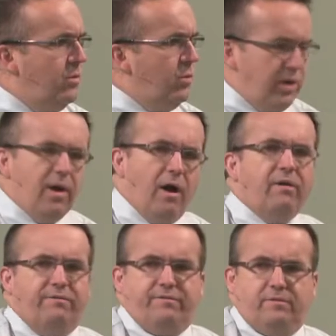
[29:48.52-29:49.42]
We
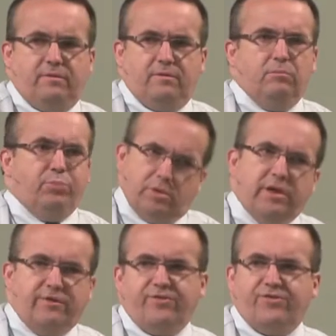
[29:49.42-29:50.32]
have
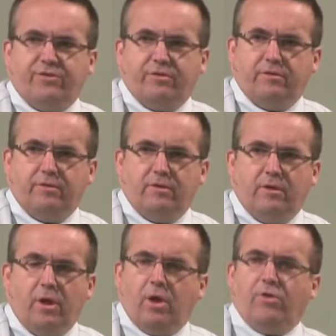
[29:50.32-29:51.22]
beliefs
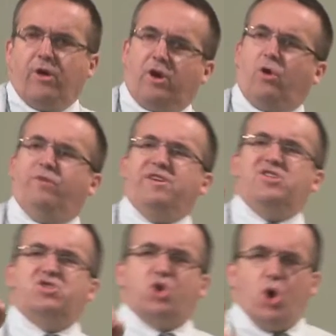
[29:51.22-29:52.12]
that are of
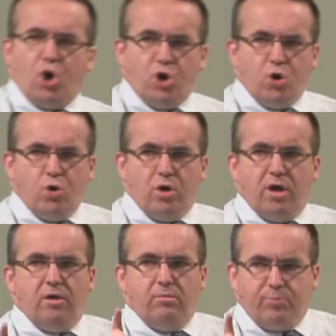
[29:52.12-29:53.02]
eternal
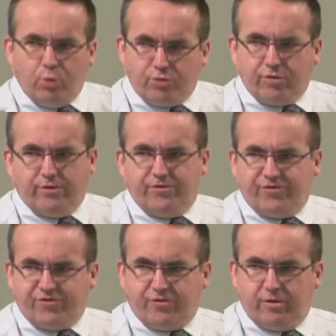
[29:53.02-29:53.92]

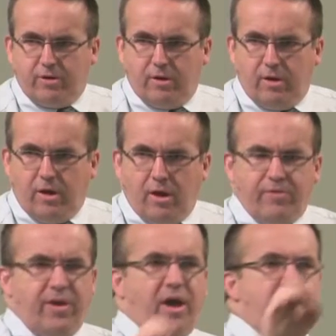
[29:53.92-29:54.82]
importance.
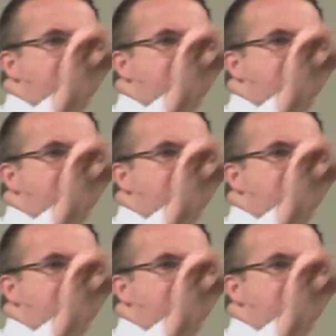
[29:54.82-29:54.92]
They are a